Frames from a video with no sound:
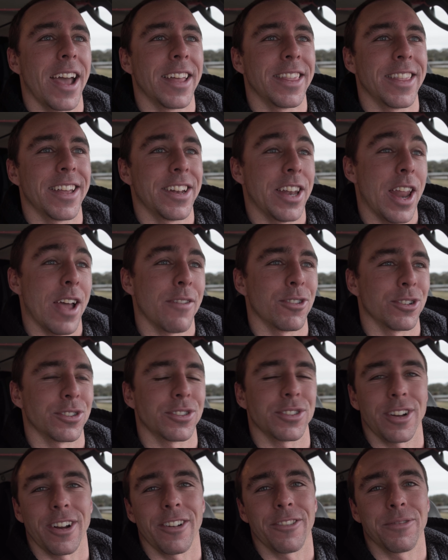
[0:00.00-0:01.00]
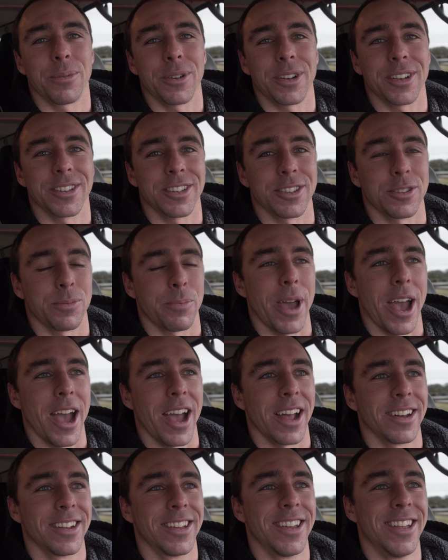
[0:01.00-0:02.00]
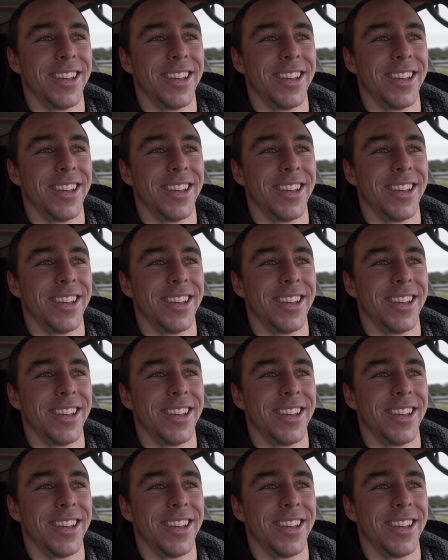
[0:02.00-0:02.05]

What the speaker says: and then never surf because it's bad.